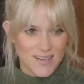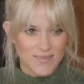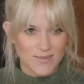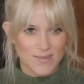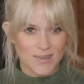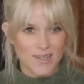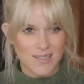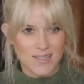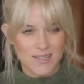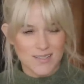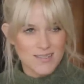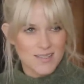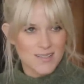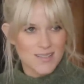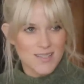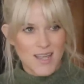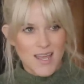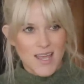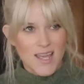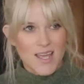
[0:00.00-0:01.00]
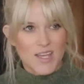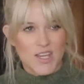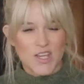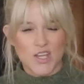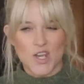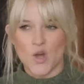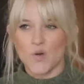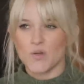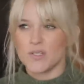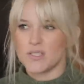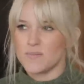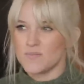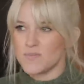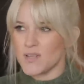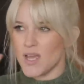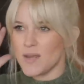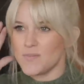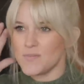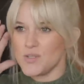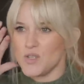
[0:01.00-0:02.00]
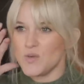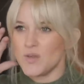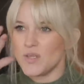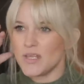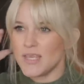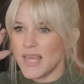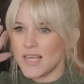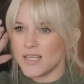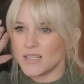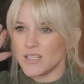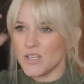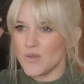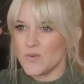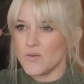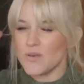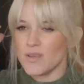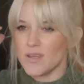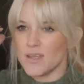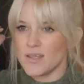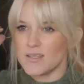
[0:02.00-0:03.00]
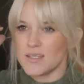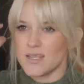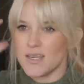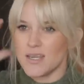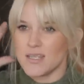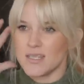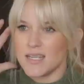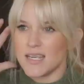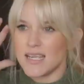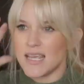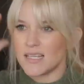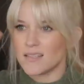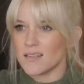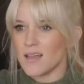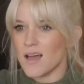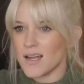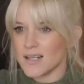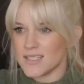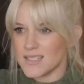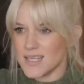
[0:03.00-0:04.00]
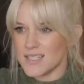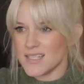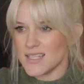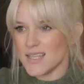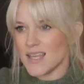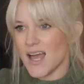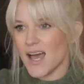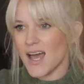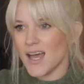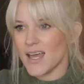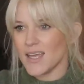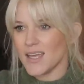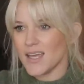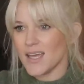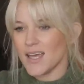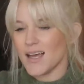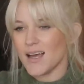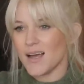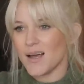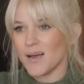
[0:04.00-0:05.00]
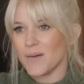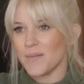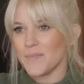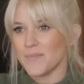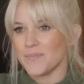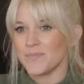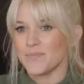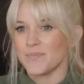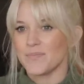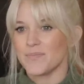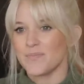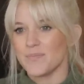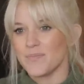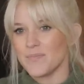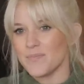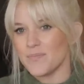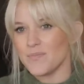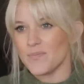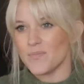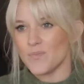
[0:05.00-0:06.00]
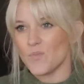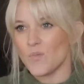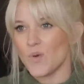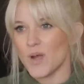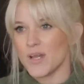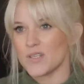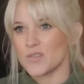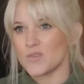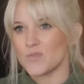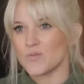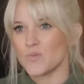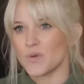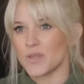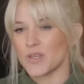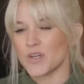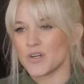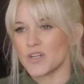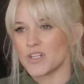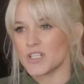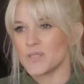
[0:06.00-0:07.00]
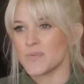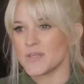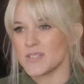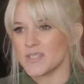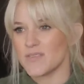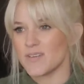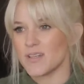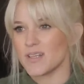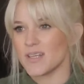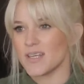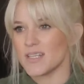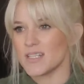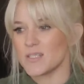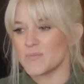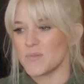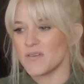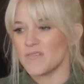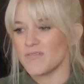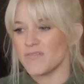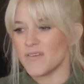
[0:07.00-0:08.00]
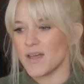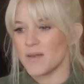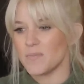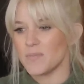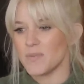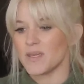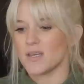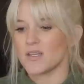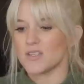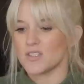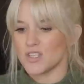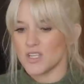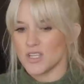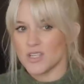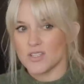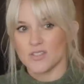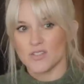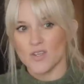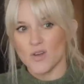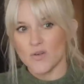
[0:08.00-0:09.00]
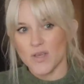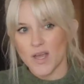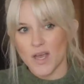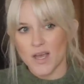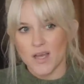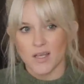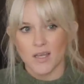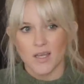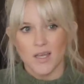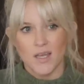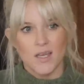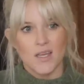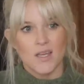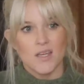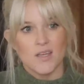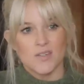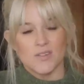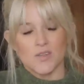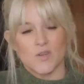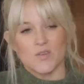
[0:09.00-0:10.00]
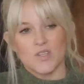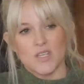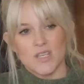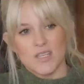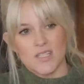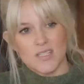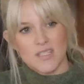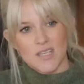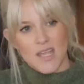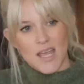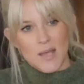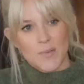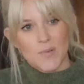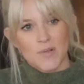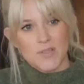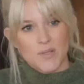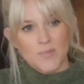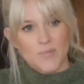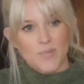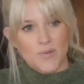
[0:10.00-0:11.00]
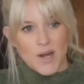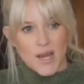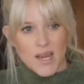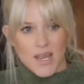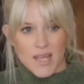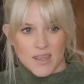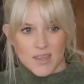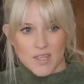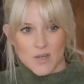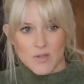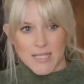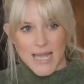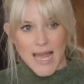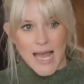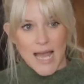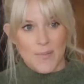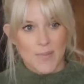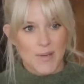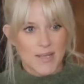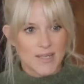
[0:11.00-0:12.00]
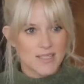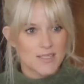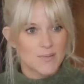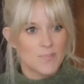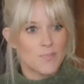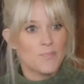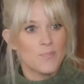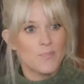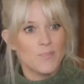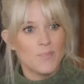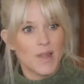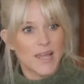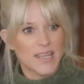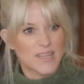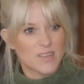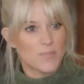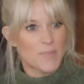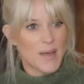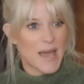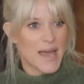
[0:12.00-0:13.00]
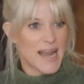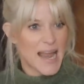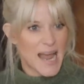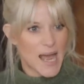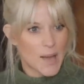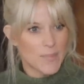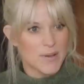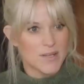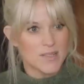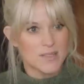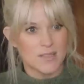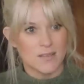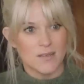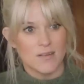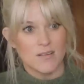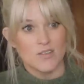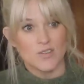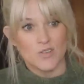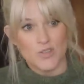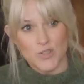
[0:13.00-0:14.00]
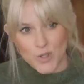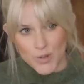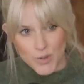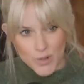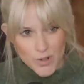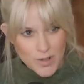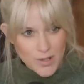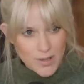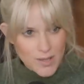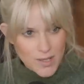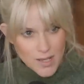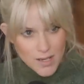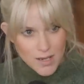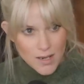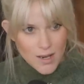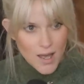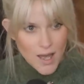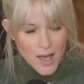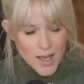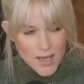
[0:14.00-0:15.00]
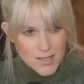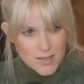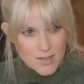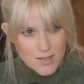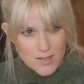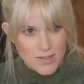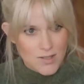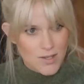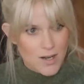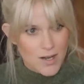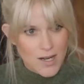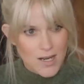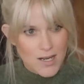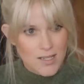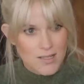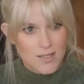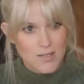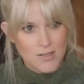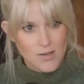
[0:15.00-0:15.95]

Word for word: head voice. It just, you know, sometimes you get you it's easy to get locked into that. Um which with her specifically it's been fun because she is so young. Yeah. So she's able to break those habits like the bad habits sooner than us starting as